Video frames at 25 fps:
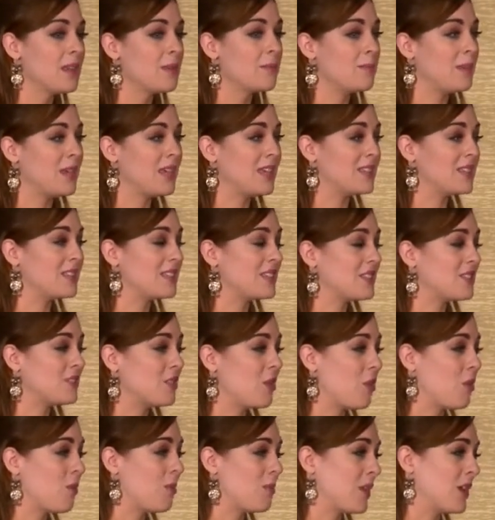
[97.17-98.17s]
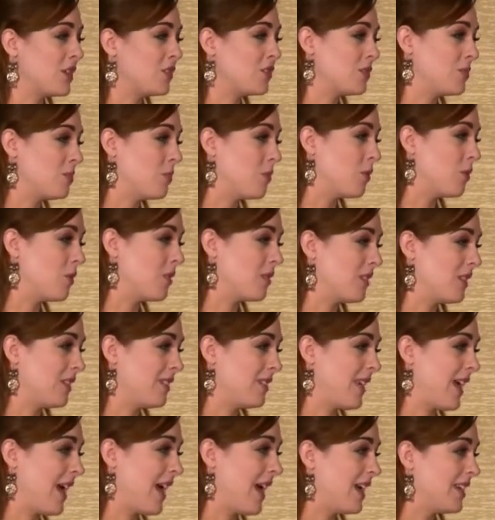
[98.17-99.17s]
means so much more
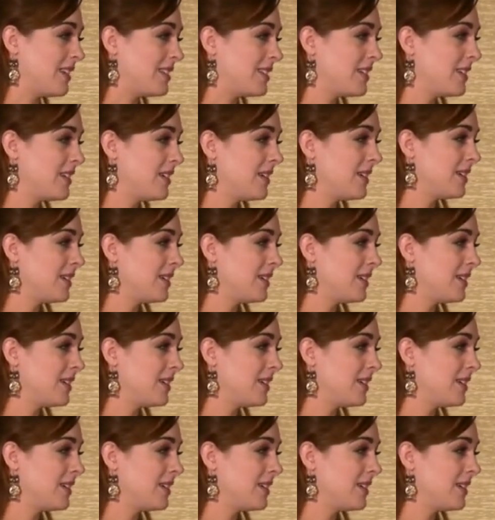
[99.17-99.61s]
than that.